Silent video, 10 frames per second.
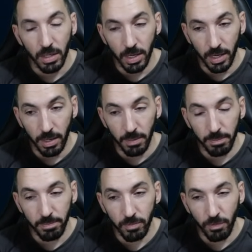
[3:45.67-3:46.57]

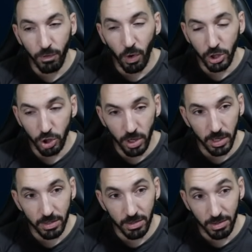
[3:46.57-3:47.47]
um, void
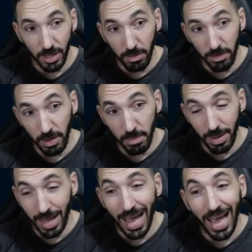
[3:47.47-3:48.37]
shards. Some of them
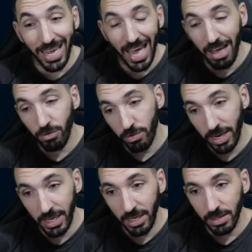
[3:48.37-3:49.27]
I have
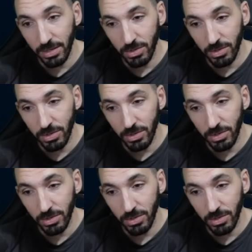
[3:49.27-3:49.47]
already,